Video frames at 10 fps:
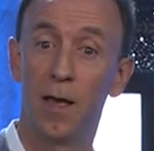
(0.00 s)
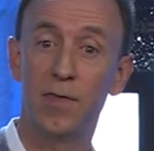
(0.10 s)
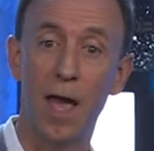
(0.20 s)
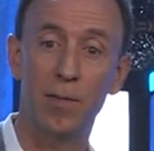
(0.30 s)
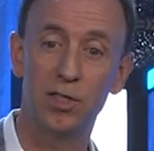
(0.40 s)

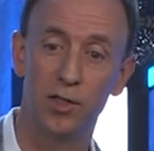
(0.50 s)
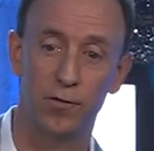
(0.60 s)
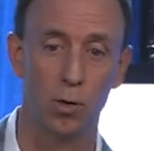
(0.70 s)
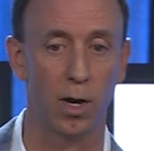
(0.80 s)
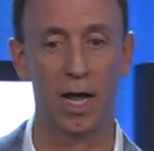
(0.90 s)
That means if
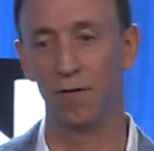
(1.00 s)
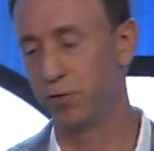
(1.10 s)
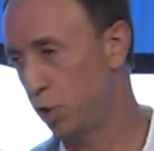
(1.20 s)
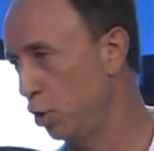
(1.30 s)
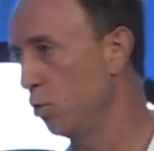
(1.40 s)
you want to have
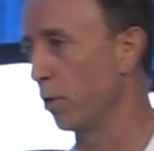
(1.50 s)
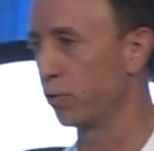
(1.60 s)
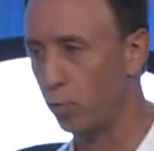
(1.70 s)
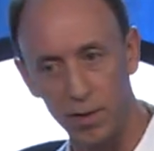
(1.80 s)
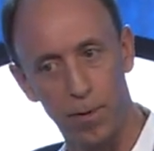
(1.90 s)
two or
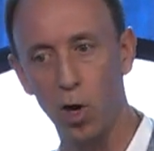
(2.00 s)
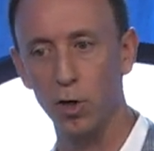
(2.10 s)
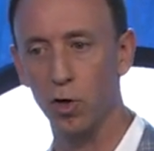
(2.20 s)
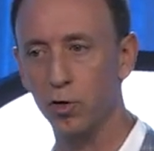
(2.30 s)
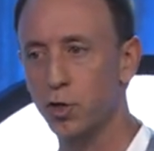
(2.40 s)
three
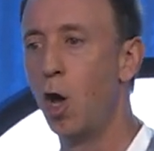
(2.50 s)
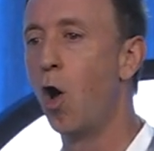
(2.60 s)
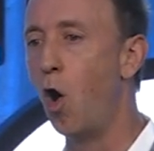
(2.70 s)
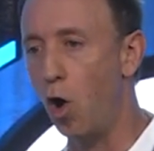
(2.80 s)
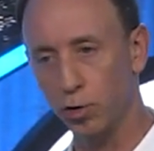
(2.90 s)
partners
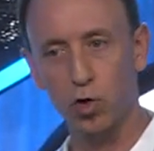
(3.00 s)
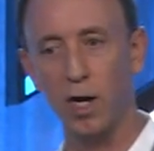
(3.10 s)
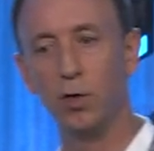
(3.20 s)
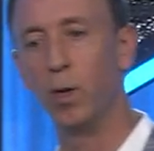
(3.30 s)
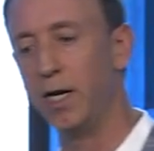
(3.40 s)
all
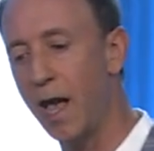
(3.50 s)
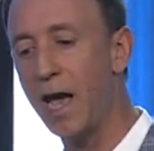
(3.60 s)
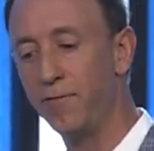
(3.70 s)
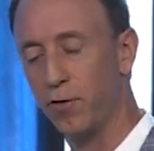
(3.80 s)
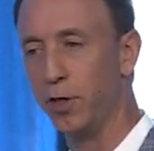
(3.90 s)
trying to win an
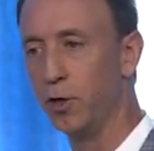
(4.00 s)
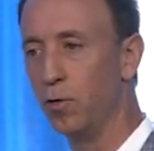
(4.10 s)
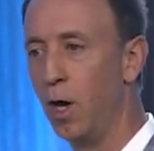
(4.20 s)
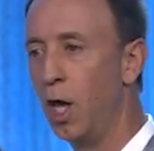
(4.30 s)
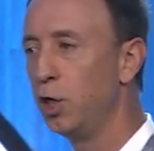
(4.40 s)
ad for you,
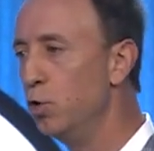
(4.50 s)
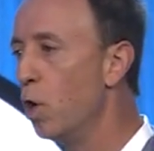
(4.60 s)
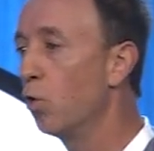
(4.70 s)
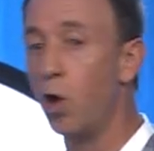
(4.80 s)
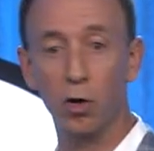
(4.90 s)
you
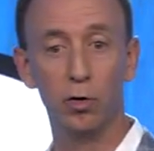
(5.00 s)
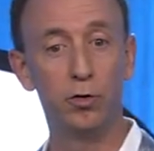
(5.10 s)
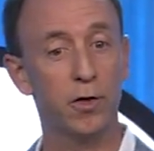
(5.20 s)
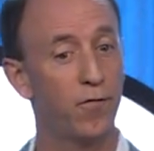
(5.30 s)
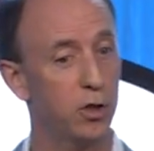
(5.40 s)
no longer
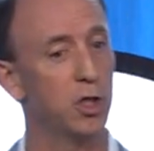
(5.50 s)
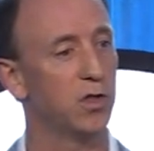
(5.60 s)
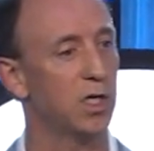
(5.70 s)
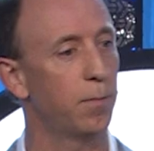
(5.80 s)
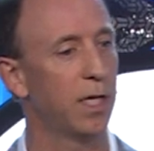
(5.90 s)
lose
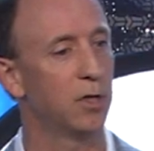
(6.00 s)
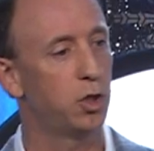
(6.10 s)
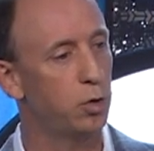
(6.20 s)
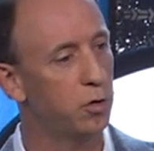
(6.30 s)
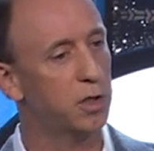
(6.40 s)
efficiency because
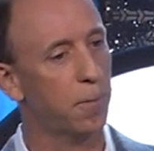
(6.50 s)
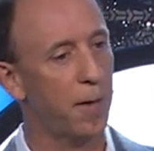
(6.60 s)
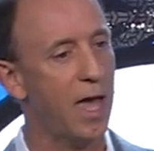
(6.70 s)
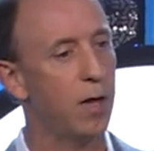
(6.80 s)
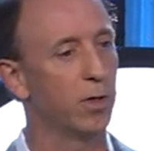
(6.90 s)
you used to
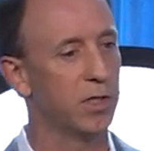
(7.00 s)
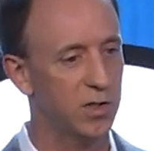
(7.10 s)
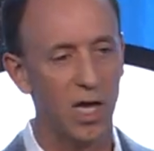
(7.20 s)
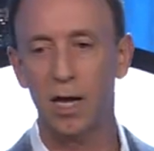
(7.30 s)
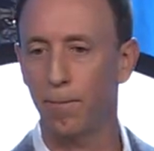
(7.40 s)
pay what the
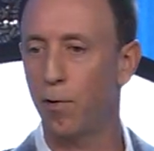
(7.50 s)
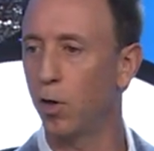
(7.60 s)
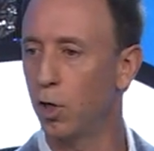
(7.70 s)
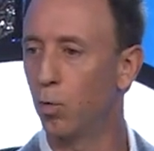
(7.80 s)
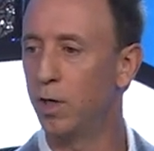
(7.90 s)
second
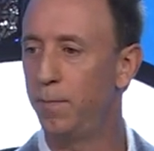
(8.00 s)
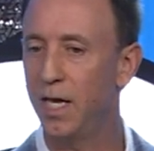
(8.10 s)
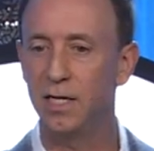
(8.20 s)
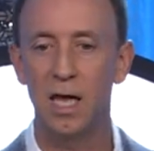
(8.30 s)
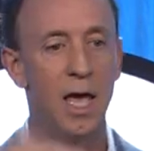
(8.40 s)
partner would
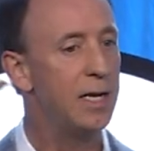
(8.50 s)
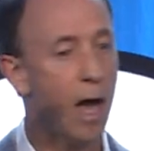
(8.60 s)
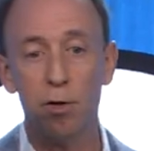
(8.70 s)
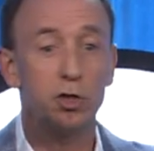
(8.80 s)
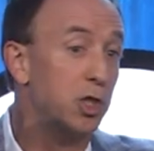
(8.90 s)
bid.
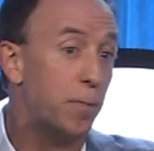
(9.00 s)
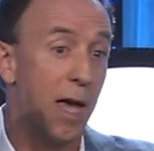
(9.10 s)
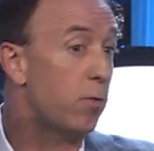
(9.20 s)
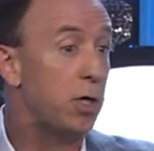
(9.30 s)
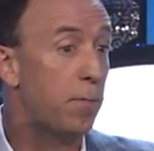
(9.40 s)
Now you just
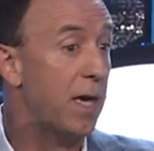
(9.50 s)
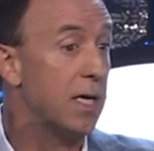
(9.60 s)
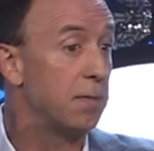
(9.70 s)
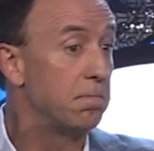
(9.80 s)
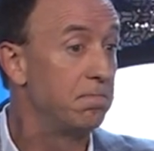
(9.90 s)
pay what you bid.